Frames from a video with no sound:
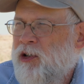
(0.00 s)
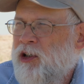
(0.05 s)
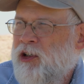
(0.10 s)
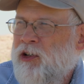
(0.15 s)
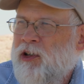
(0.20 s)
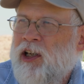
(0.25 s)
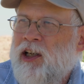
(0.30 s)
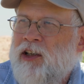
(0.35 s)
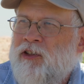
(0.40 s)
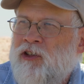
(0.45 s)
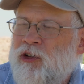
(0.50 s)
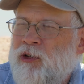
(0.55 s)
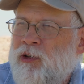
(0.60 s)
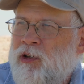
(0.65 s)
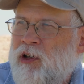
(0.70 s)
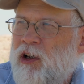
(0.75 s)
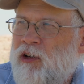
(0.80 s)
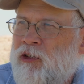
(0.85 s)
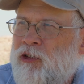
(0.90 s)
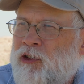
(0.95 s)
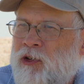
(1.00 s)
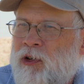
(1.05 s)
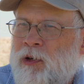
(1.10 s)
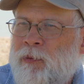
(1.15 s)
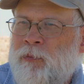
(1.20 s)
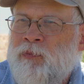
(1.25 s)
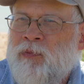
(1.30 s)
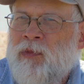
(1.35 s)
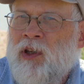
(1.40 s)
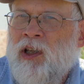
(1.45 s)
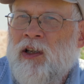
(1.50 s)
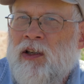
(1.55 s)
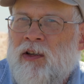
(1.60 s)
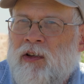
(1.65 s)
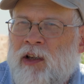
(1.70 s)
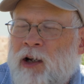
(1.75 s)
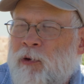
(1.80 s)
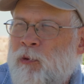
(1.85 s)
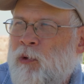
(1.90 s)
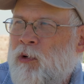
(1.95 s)
or you get too close to them,
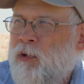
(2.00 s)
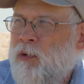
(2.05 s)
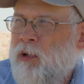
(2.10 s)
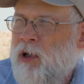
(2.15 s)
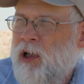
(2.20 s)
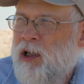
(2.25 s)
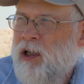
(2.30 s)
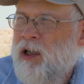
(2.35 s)
they will